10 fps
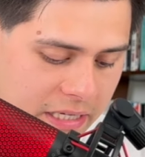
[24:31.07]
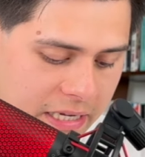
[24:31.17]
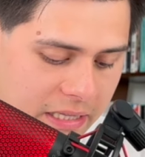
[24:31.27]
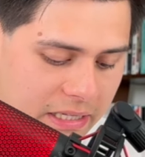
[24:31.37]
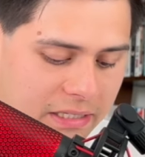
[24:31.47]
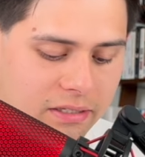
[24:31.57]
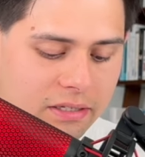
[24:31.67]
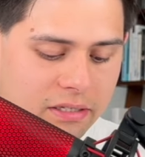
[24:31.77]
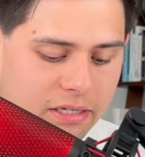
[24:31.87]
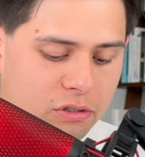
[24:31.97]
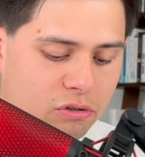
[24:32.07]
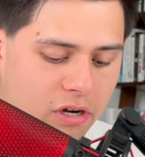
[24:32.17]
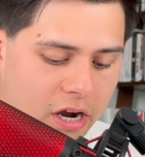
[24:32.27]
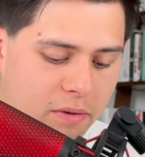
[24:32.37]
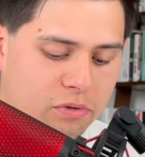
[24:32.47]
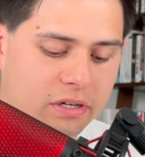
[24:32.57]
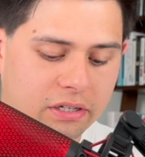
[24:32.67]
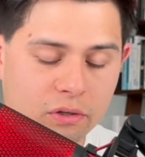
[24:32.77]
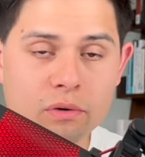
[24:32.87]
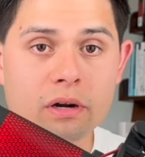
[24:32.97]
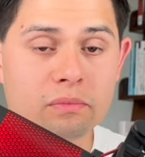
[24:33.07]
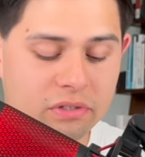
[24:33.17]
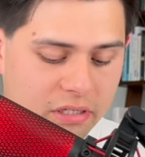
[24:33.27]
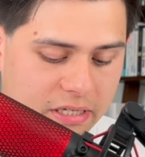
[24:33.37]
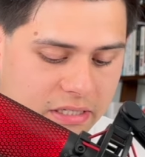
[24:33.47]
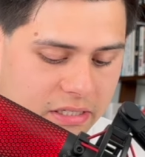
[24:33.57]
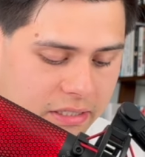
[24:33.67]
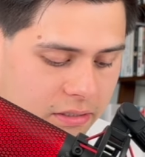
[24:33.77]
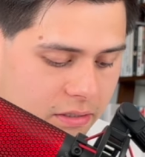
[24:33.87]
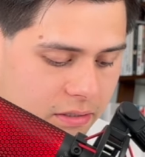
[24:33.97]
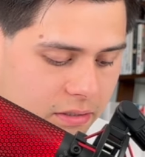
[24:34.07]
and this is the central object in quantum statistics.